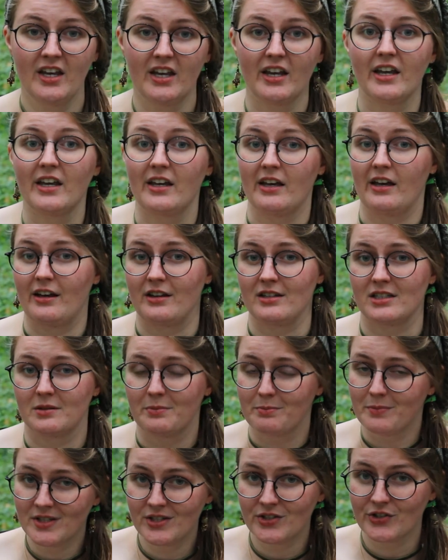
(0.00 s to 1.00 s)
It has
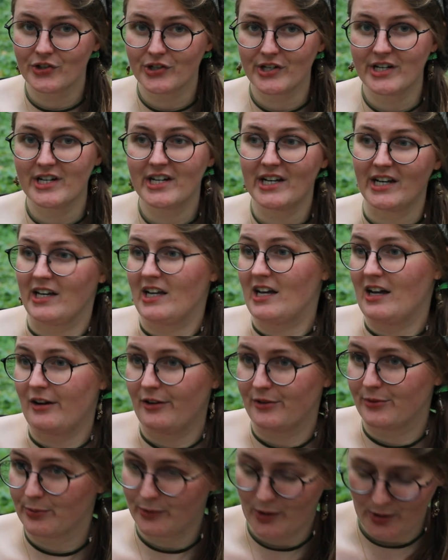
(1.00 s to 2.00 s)
mystery, it
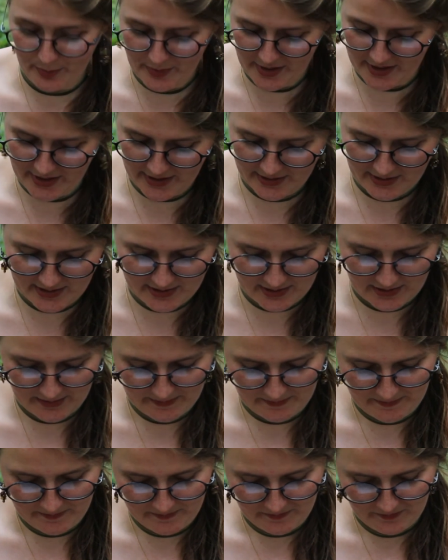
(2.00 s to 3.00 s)
has romance,
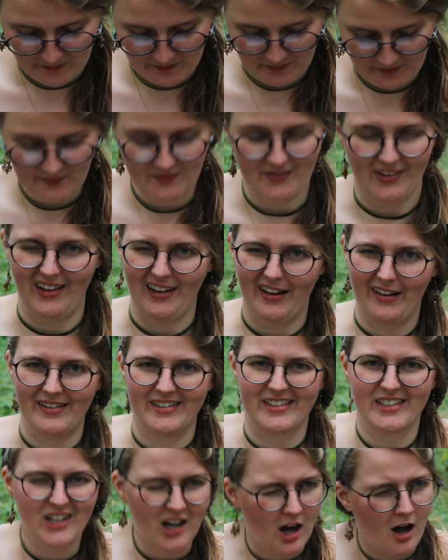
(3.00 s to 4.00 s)
it
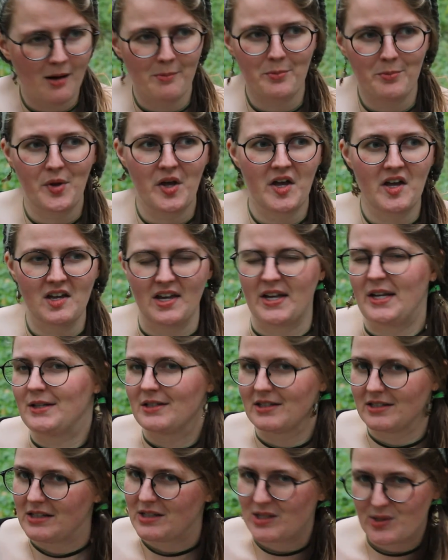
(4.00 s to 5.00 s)
has combat and
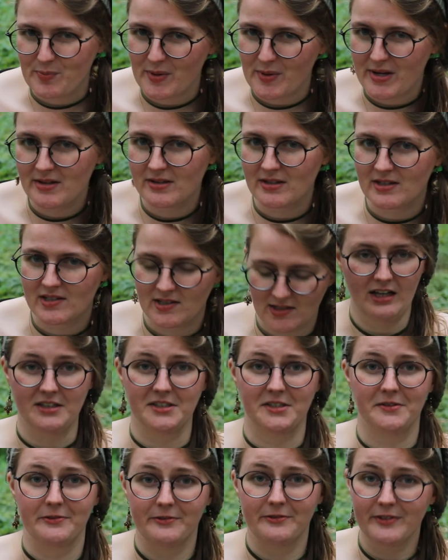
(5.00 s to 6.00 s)
suspense, it
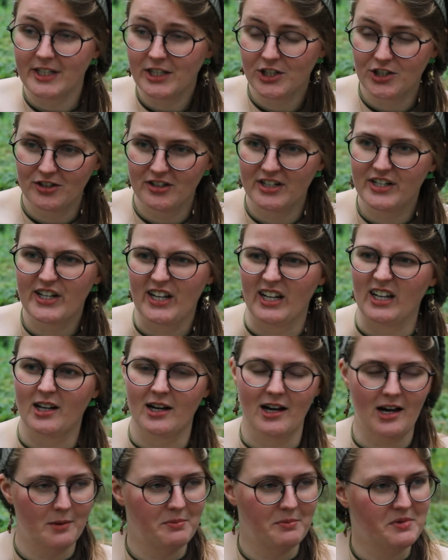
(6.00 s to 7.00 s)
has victory and
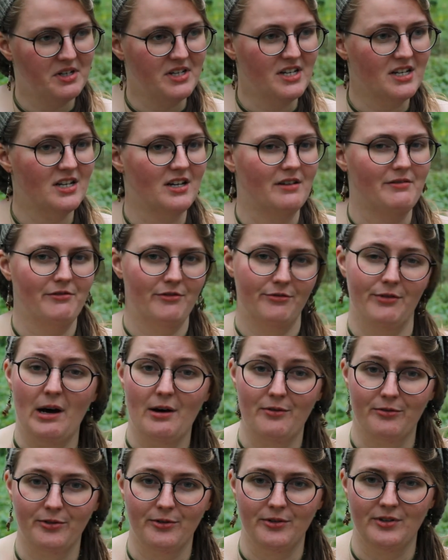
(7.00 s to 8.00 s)
comedy and
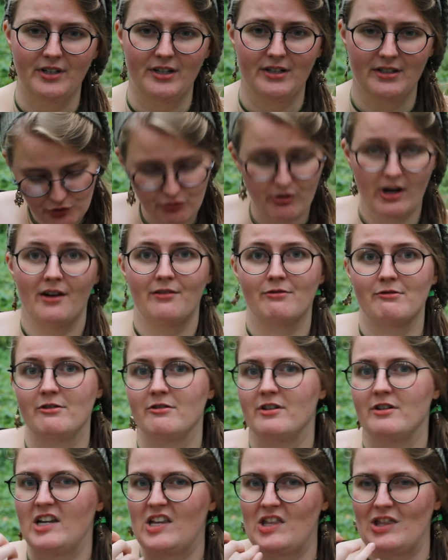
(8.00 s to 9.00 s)
thoughtfulness,
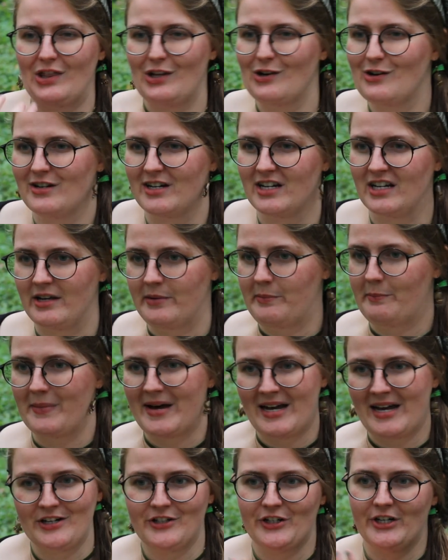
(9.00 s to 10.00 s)
travel and learning and
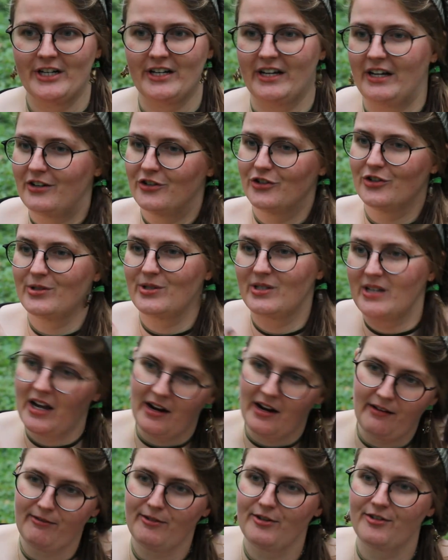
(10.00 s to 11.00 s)
magic, and just
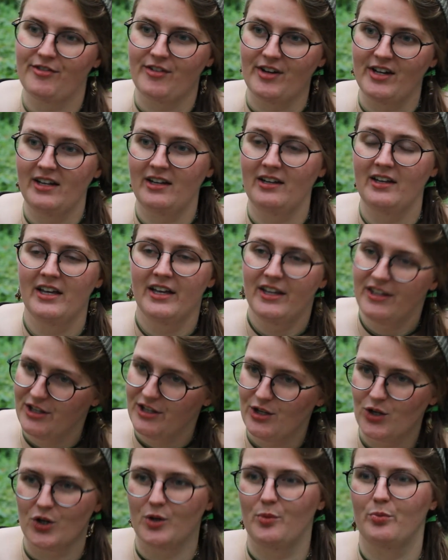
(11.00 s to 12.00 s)
everything
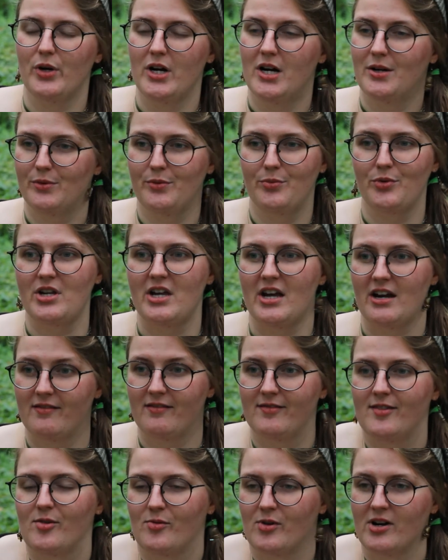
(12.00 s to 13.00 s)
you could probably
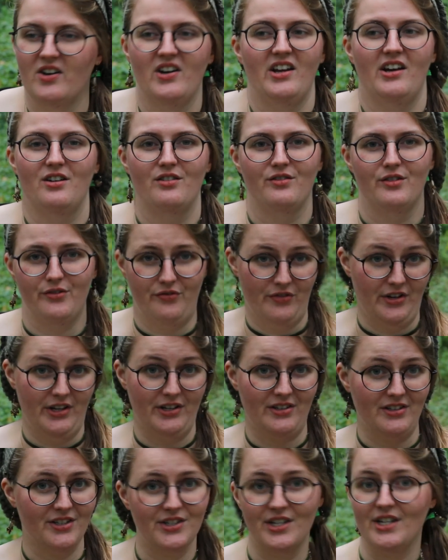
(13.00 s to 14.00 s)
ever want out of a
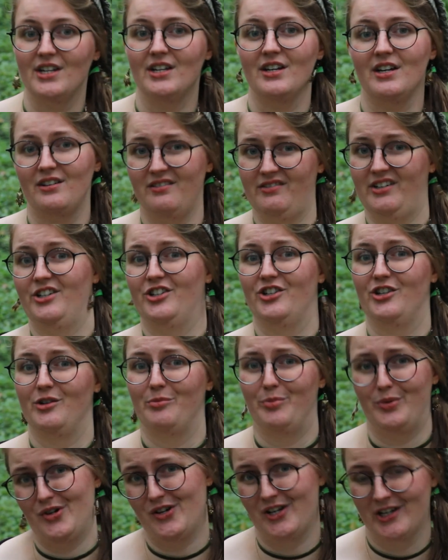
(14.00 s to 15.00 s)
fantasy adventure
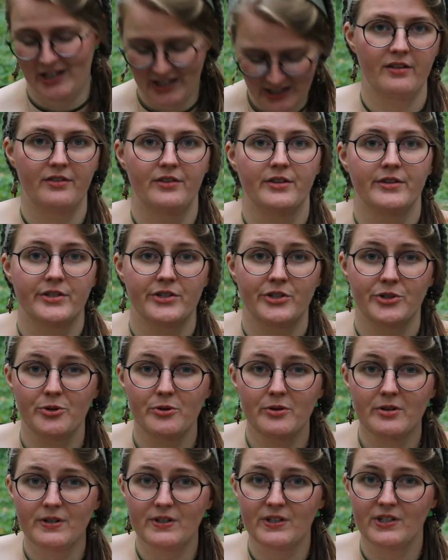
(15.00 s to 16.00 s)
book. The
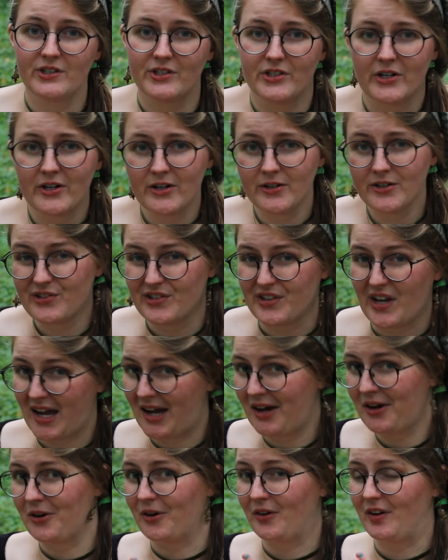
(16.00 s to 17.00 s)
story starts
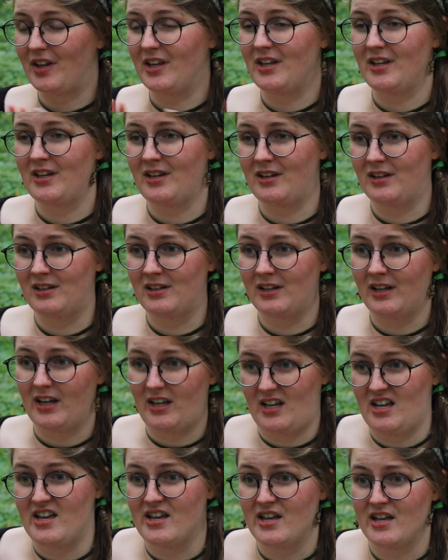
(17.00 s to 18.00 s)
out in
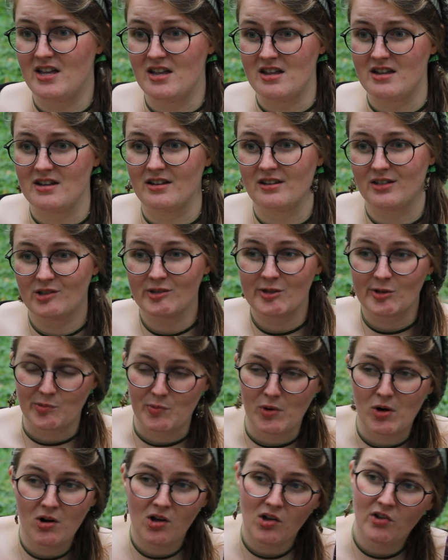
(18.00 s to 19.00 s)
a
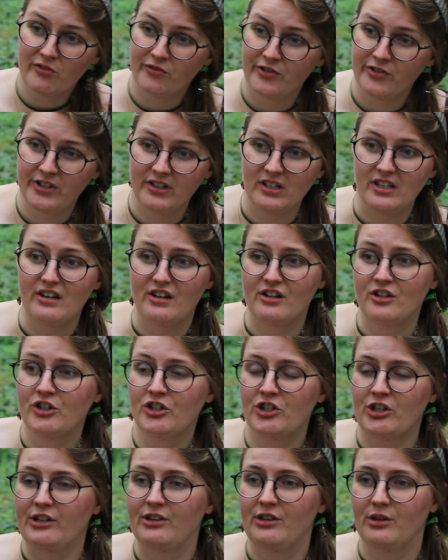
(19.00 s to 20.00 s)
small
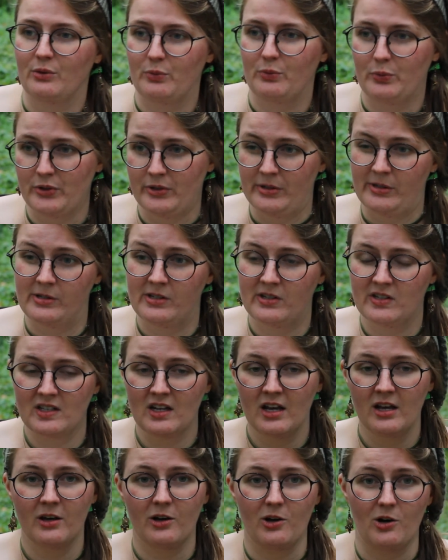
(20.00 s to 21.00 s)
village in the woods
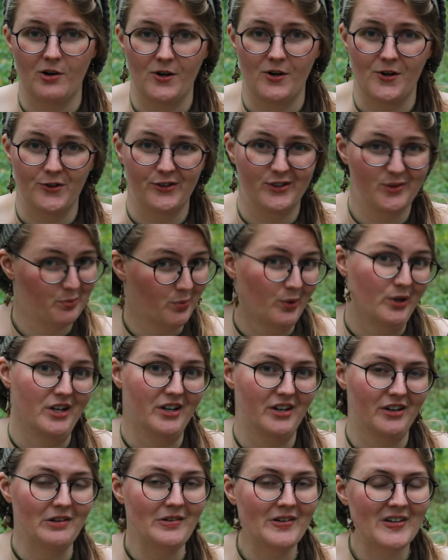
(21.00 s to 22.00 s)
called
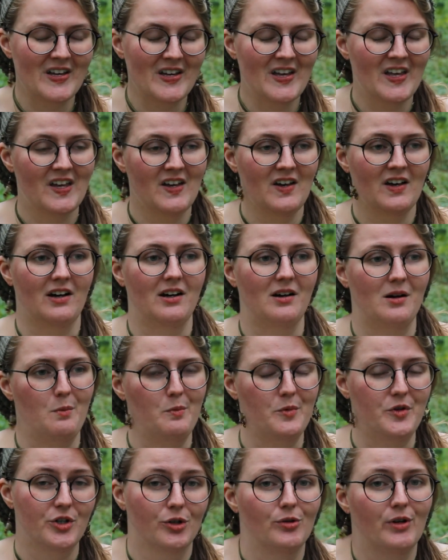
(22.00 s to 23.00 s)
Brehill
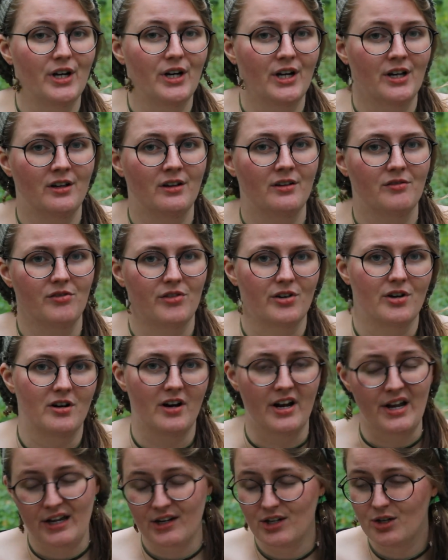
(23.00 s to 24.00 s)
during their
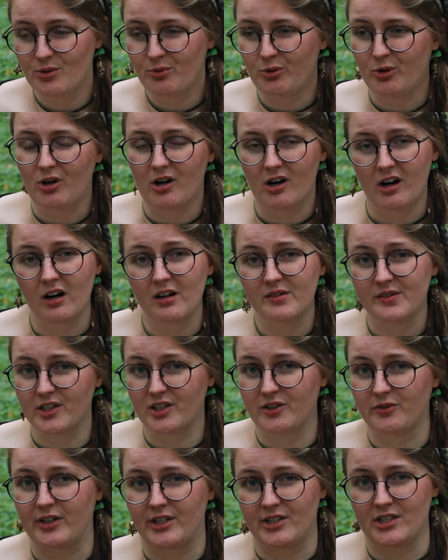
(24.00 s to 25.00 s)
annual
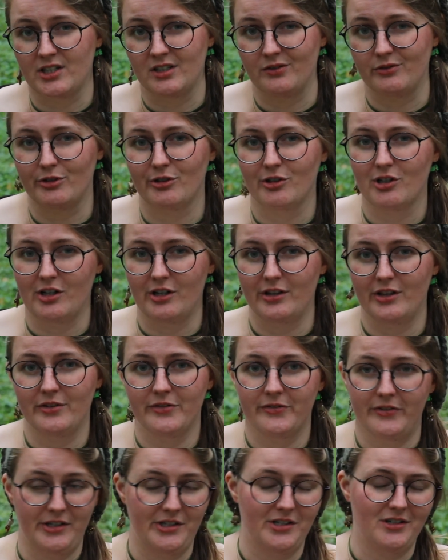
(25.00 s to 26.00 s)
harvest festival called the
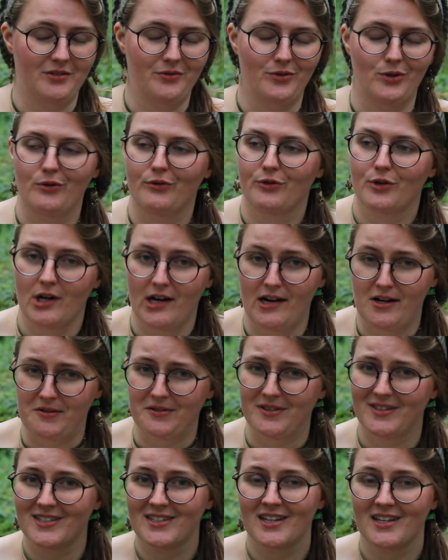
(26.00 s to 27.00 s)
Festival of
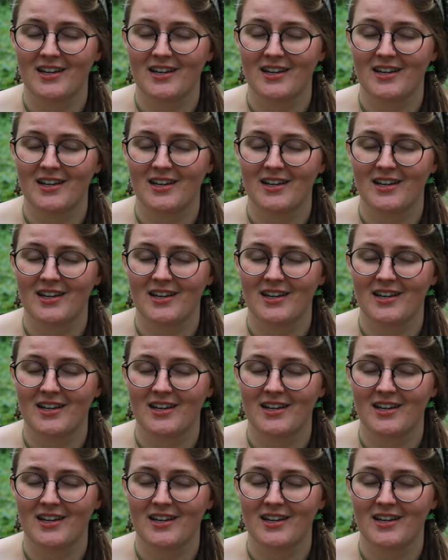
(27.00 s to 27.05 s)
Crowns.